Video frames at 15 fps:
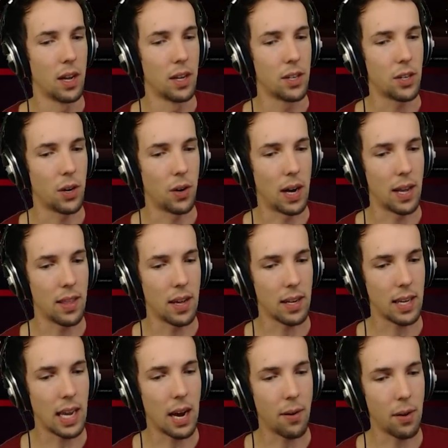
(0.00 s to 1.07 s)
So I thought
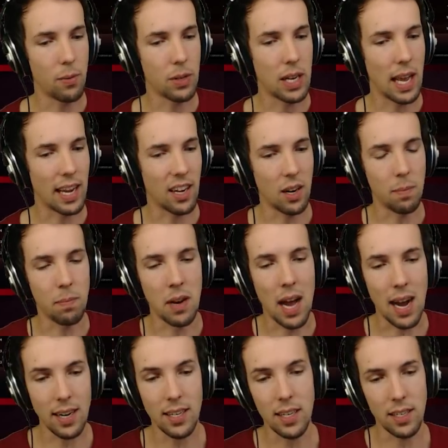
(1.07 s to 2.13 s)
carry was like an
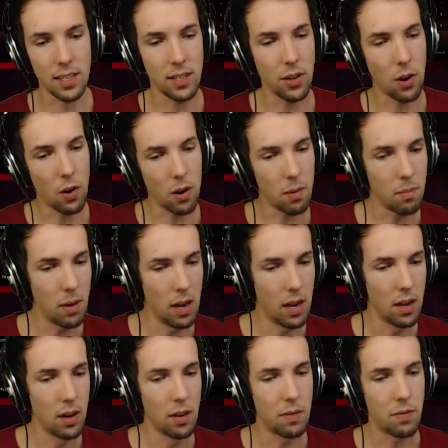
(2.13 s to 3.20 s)
obnoxious term
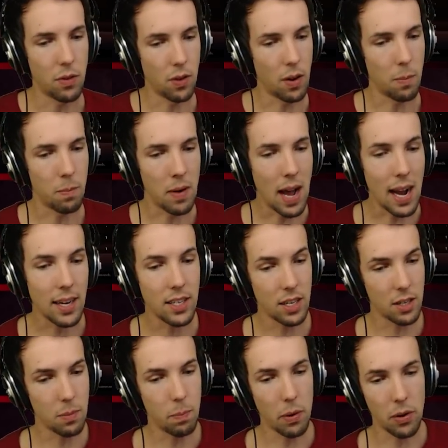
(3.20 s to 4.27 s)
for an
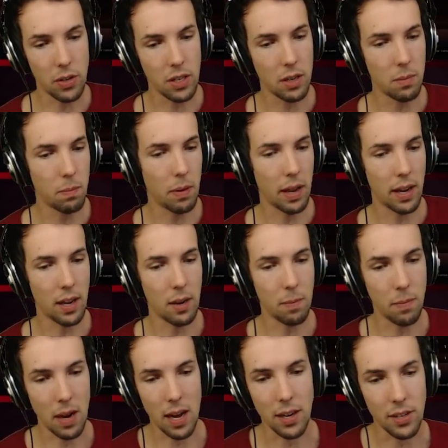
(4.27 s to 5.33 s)
obnoxious person playing an
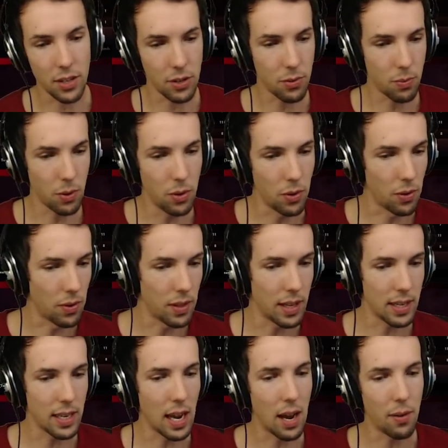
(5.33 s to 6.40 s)
obnoxious role.
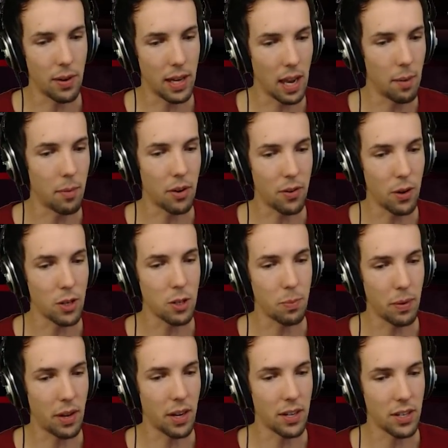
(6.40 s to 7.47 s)
That's how it came across,
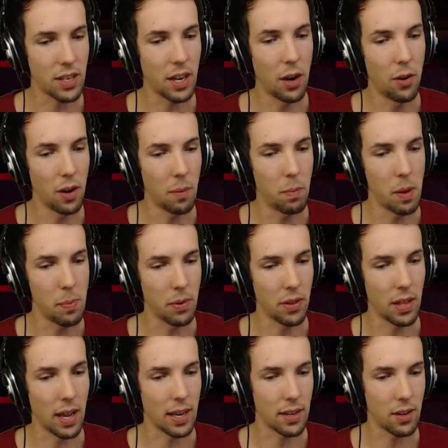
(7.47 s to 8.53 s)
because the only people
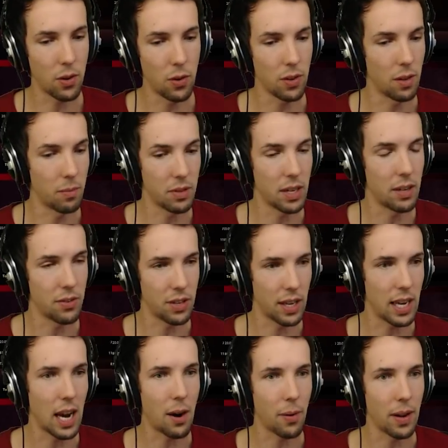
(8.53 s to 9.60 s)
that called themselves the
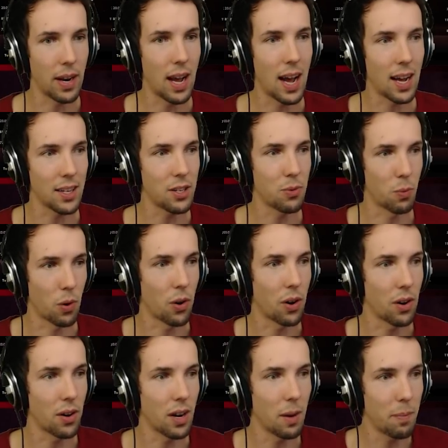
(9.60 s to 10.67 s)
carry in HATS
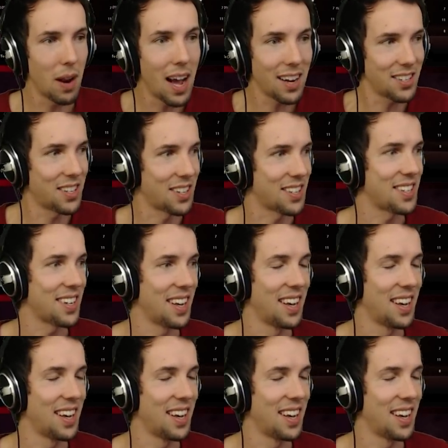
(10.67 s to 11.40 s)
were obnoxious.